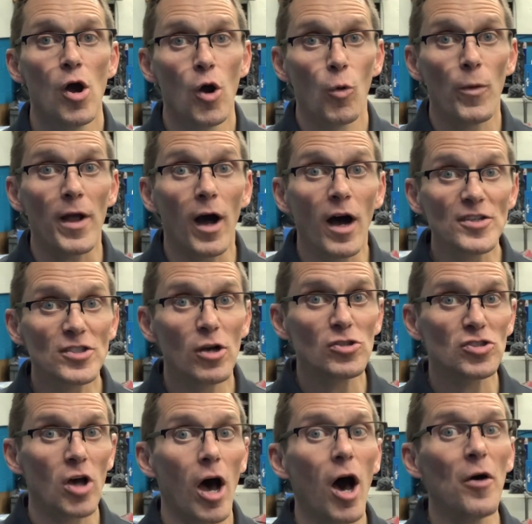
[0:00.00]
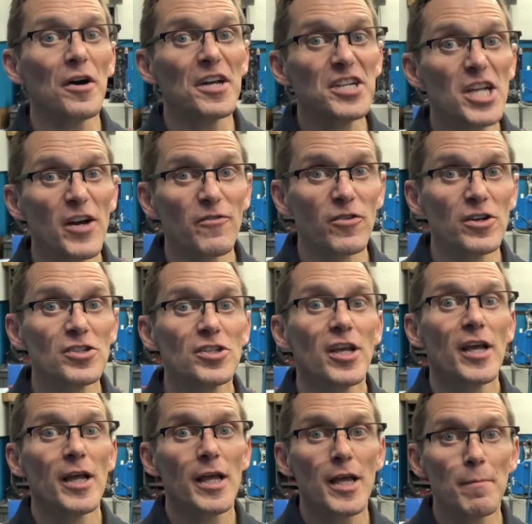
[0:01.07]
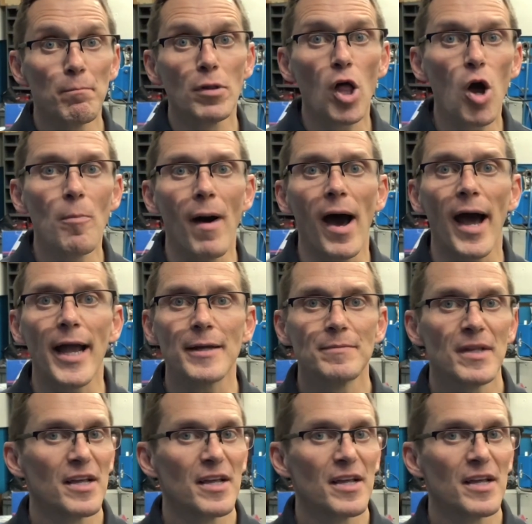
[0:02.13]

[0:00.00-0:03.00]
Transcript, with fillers: We also saw a difference in blow-by.